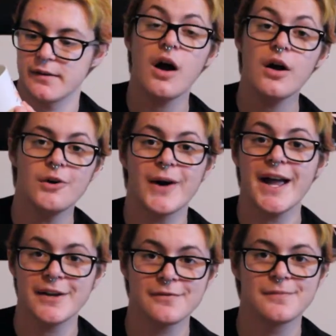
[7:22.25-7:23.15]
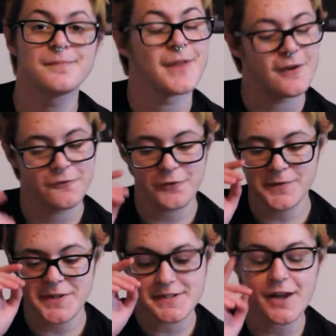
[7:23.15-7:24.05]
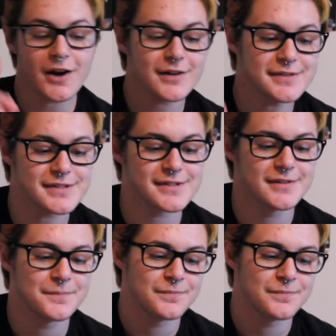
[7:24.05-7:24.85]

Oh, and for the socks,